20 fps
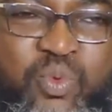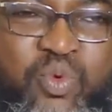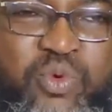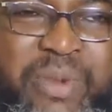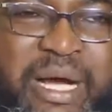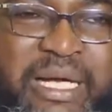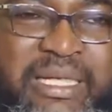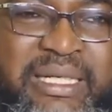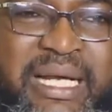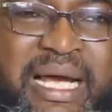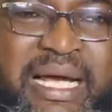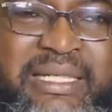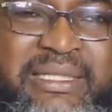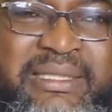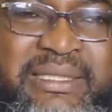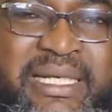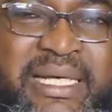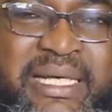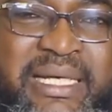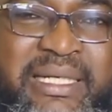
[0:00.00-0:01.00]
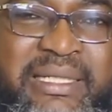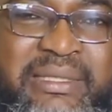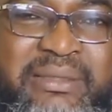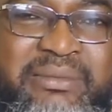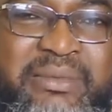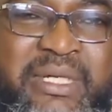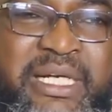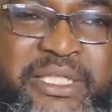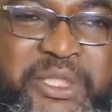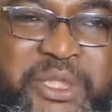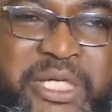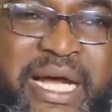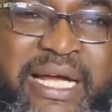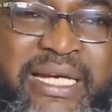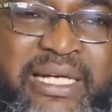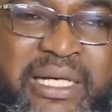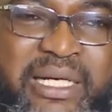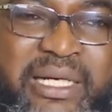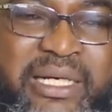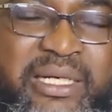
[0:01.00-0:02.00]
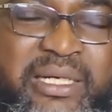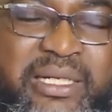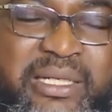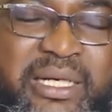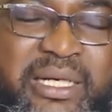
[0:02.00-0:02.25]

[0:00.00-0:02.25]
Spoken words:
a woman and a child